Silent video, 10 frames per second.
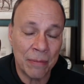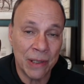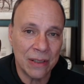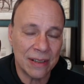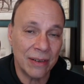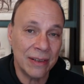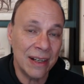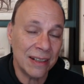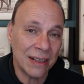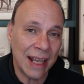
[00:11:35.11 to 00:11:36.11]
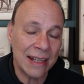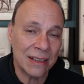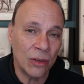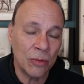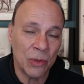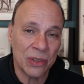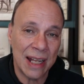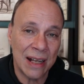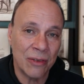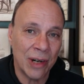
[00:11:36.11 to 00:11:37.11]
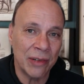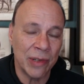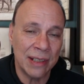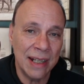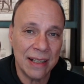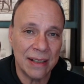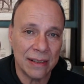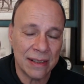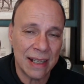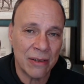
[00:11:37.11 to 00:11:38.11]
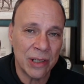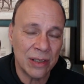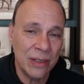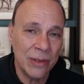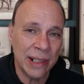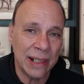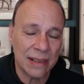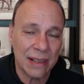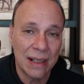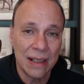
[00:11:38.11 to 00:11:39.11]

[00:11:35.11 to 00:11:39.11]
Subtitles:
because it gets almost downright ridiculous how he's doing this.